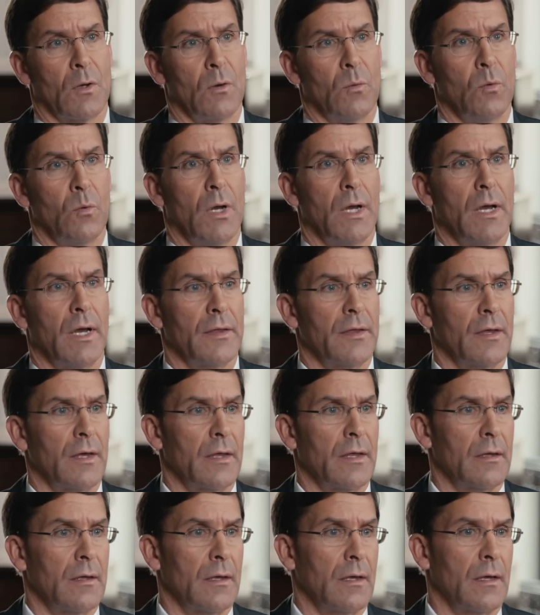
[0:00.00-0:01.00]
Well,
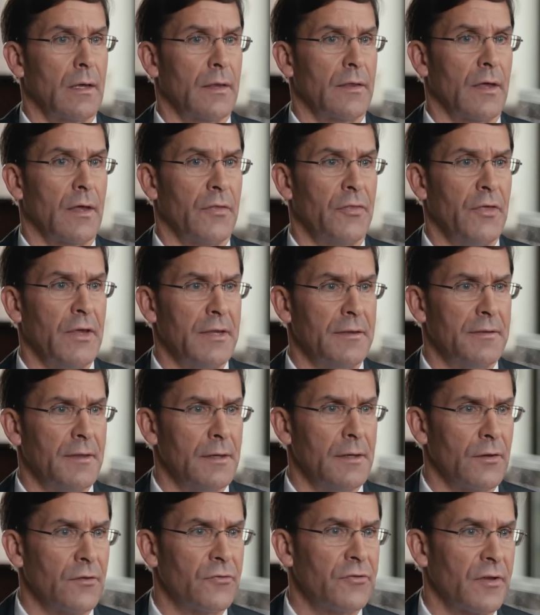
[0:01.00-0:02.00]
I think he
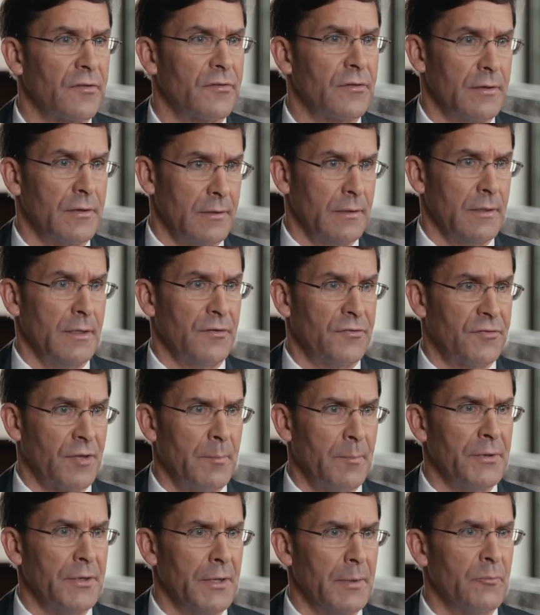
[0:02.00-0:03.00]
did, in a sense that he
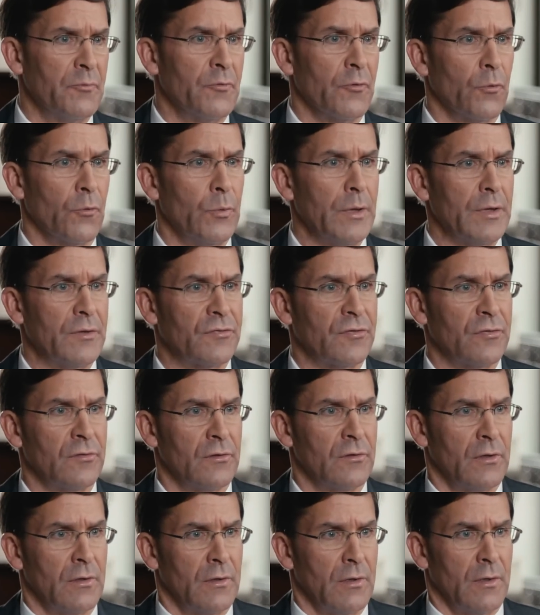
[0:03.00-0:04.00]
summoned them for the weeks
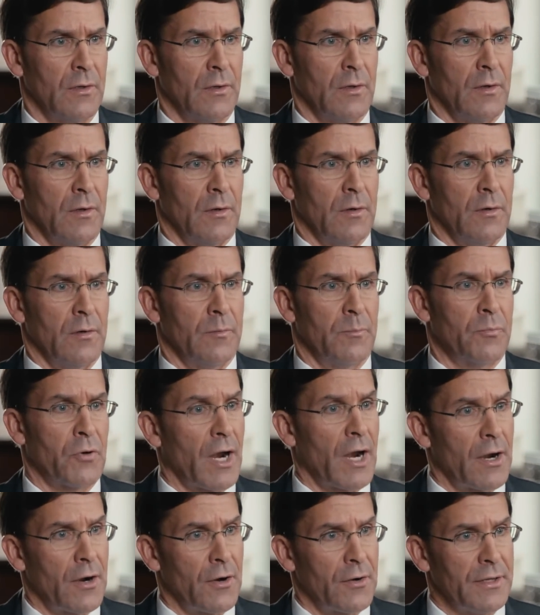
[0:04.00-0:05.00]

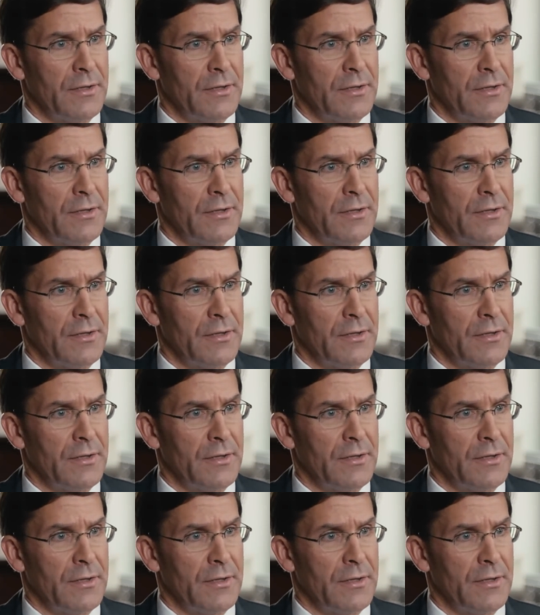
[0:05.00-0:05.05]
prior.